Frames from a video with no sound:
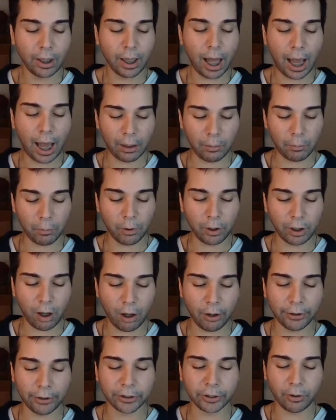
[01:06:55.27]
I would
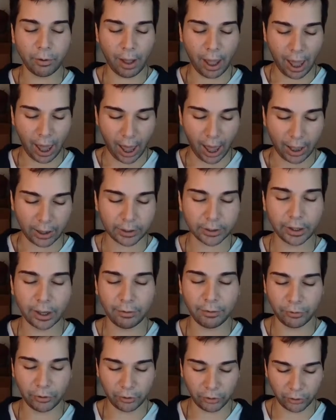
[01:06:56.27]
also ask,
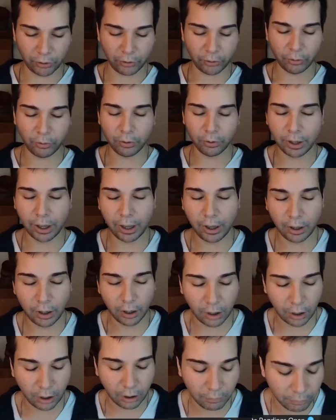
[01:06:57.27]
if you do get
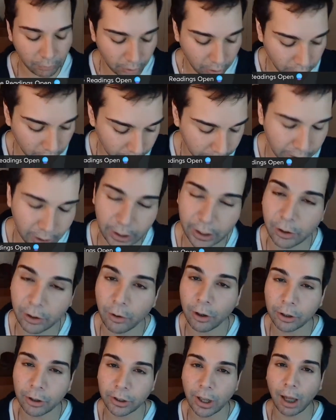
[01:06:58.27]
a healing or
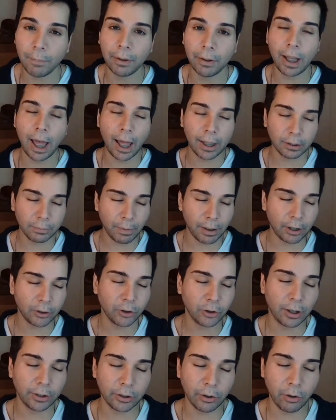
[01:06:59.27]
a shaman, ask Metatron to